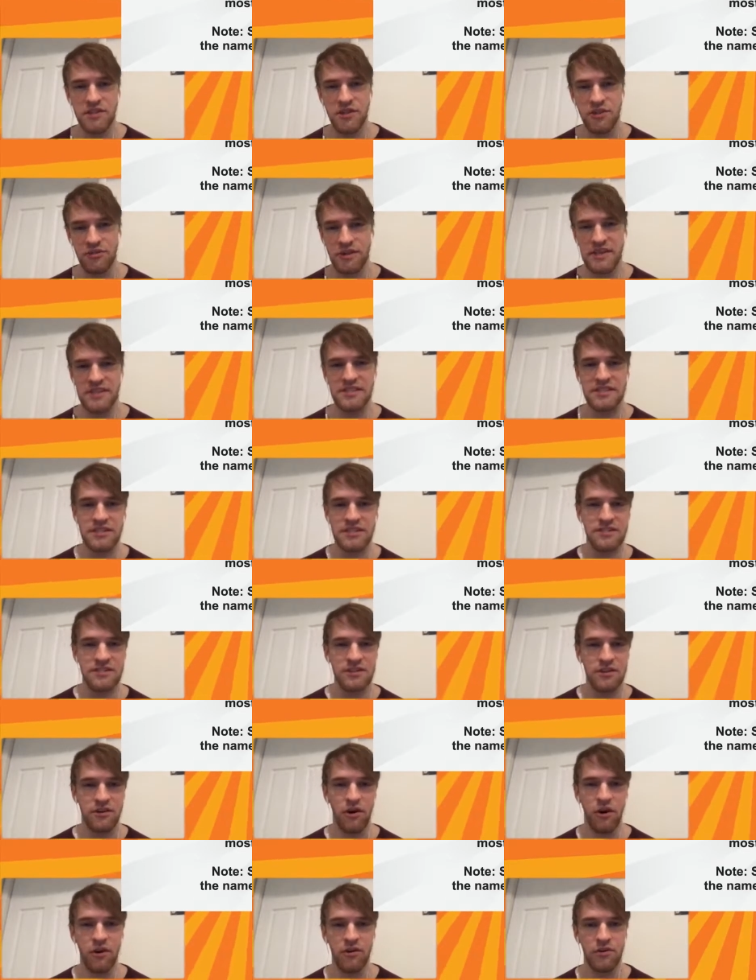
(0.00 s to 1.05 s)
3, since
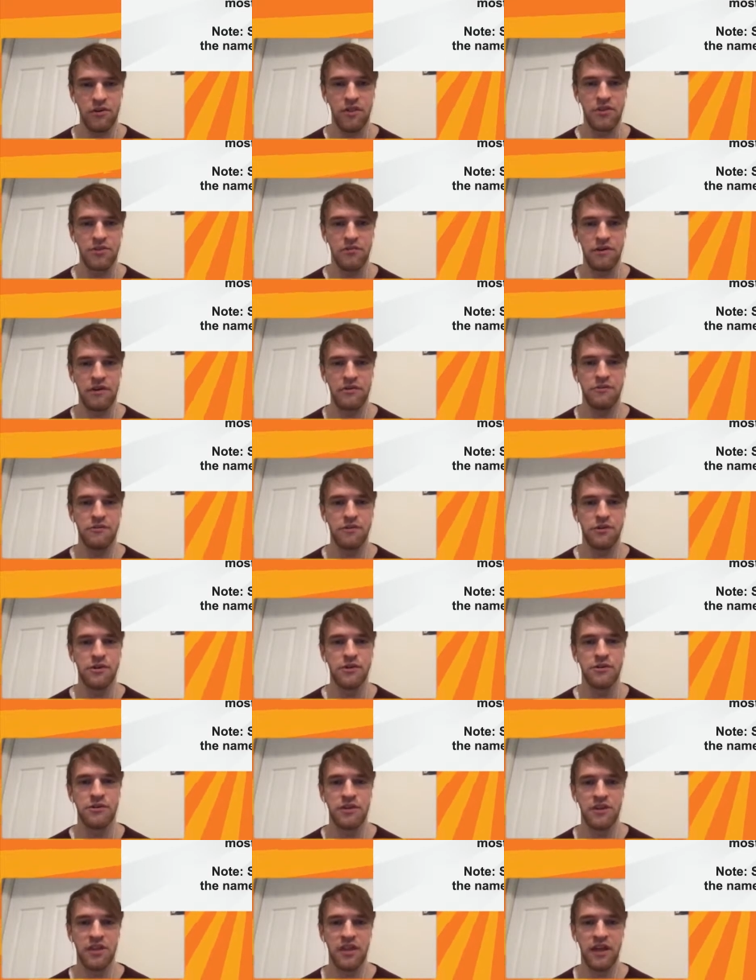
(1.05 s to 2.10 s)
there are 3 for
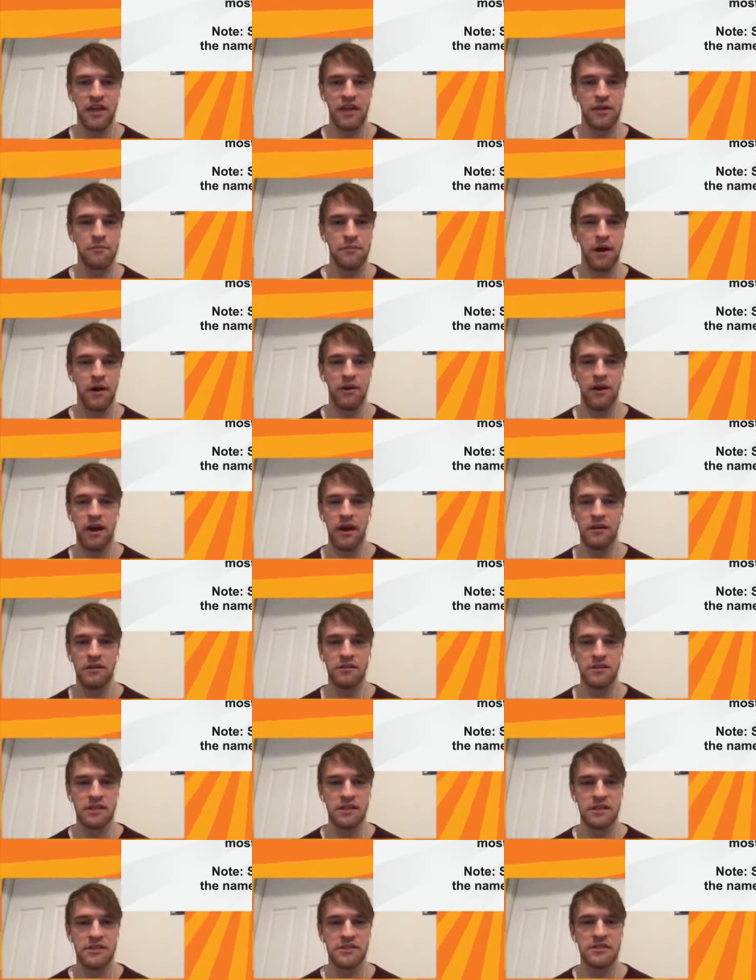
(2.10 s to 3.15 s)
you to think about at
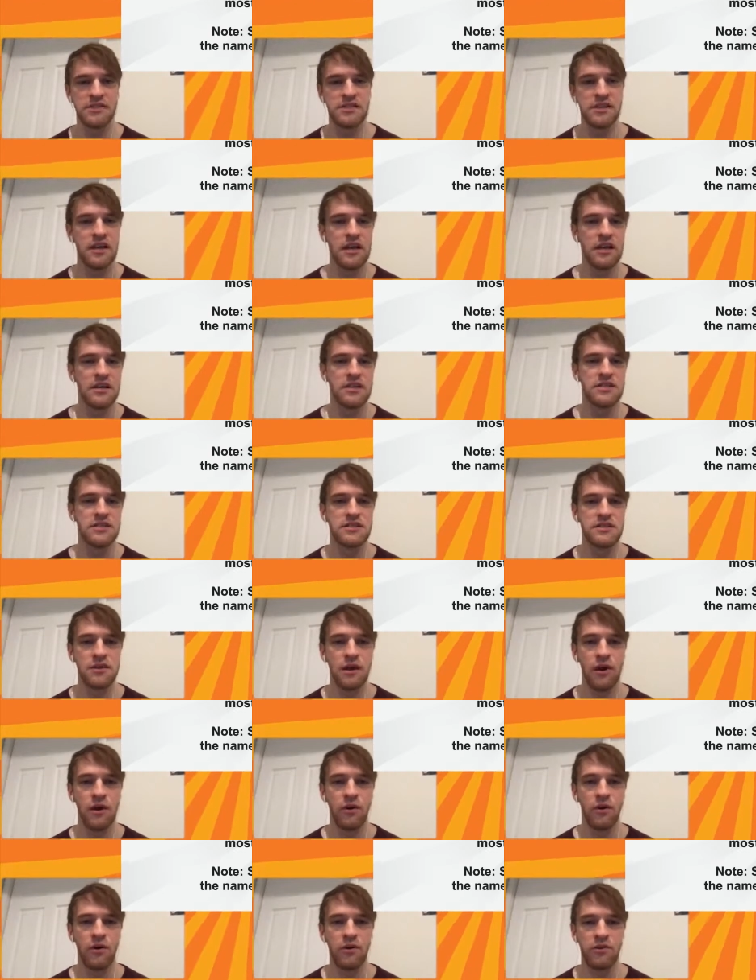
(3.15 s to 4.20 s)
least.
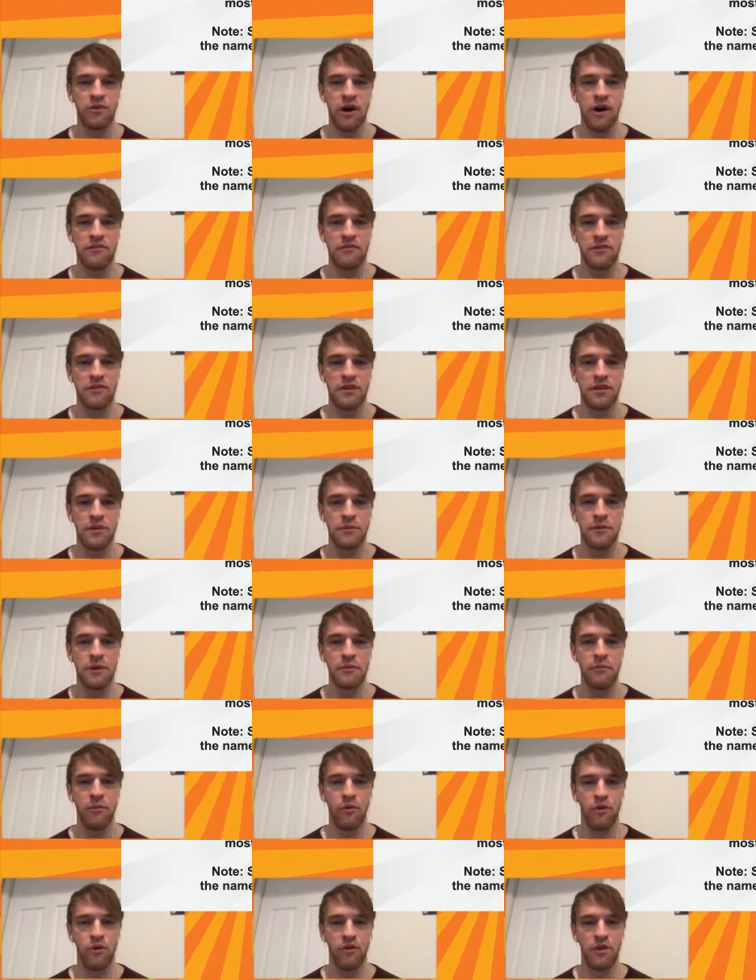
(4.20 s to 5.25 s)
So you'll have a little bit
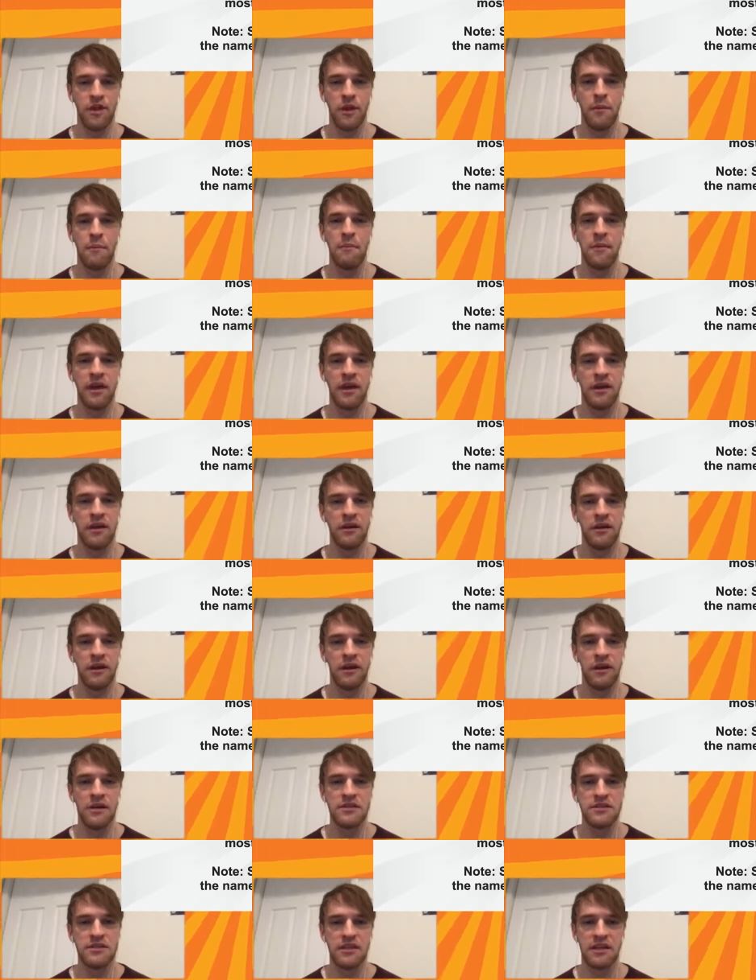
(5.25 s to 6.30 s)
more than a minute
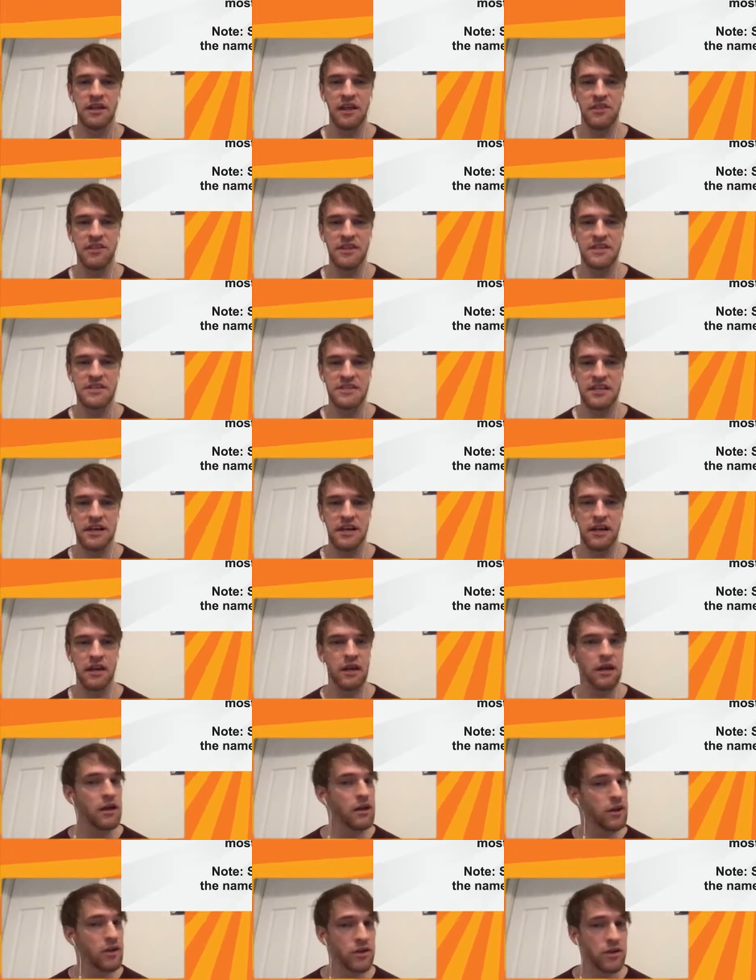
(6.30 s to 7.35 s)
to get these in.
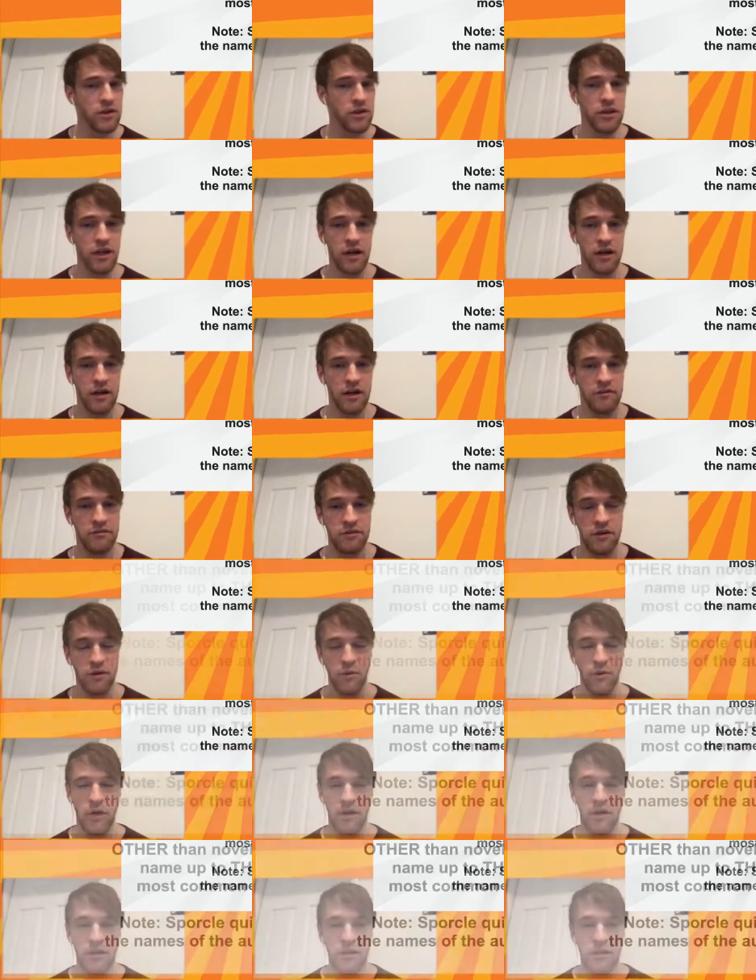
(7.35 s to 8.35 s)
Good luck, everyone.